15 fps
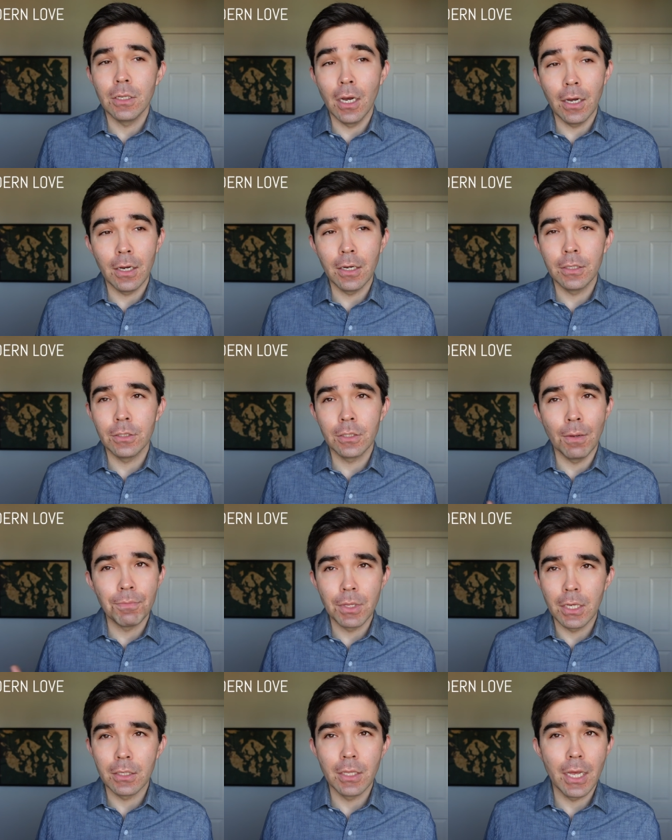uh,
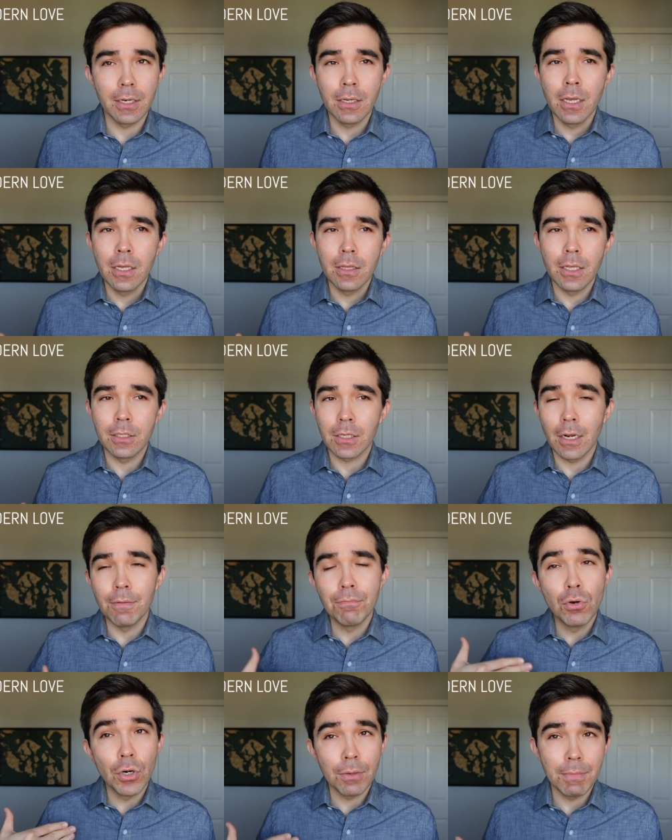something that that's kind
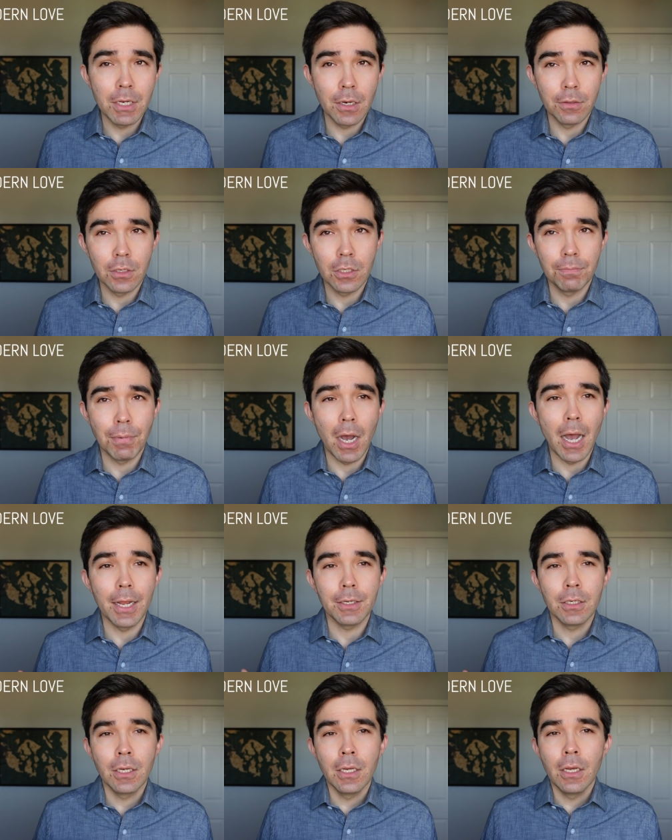of putting me on the
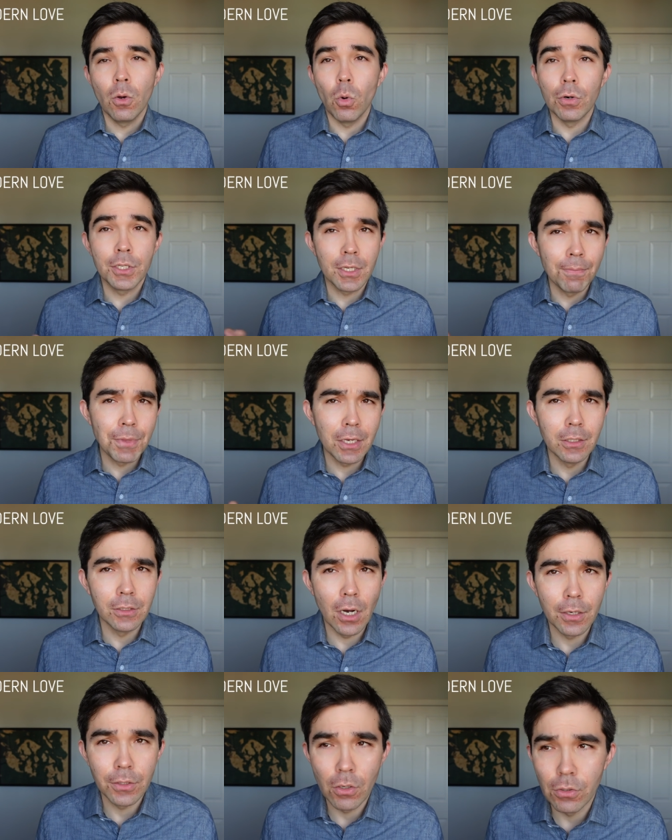spot, or something
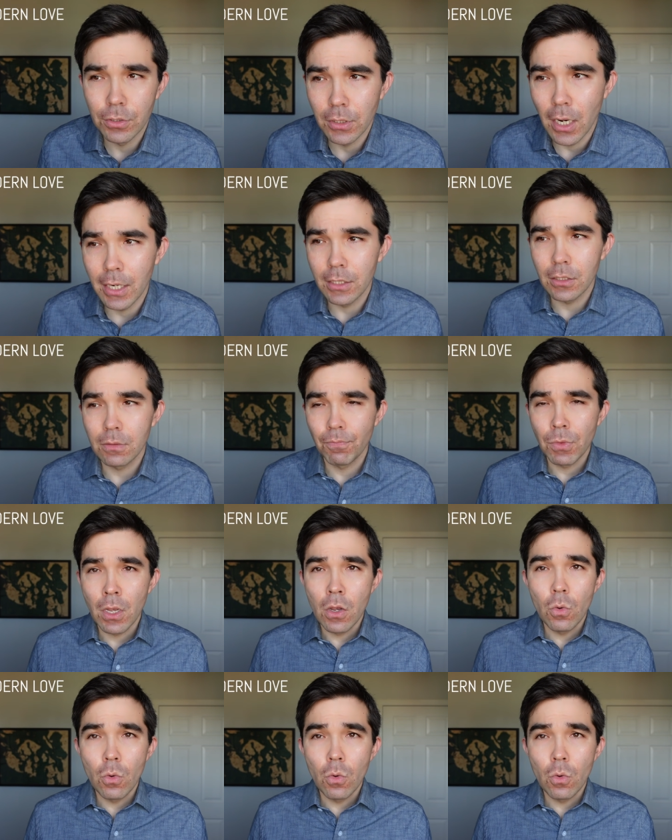along those lines.